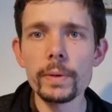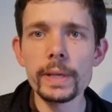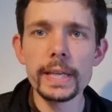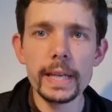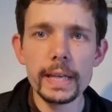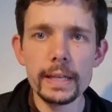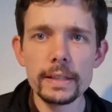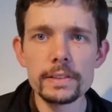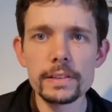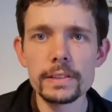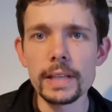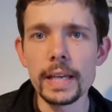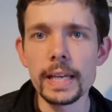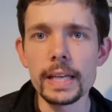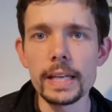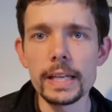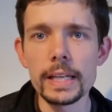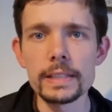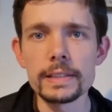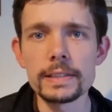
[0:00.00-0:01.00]
we can say
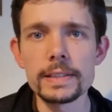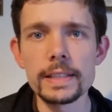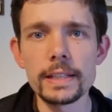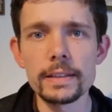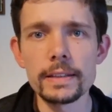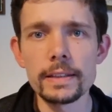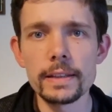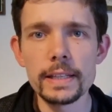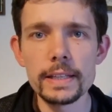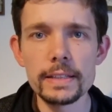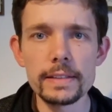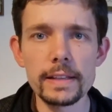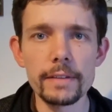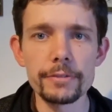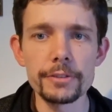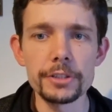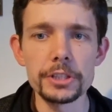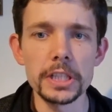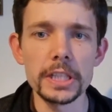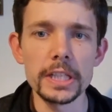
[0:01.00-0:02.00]
is that this
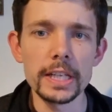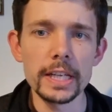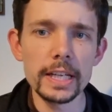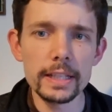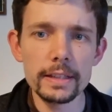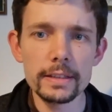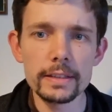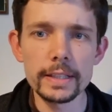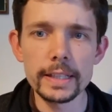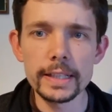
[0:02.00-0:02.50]
effigy in the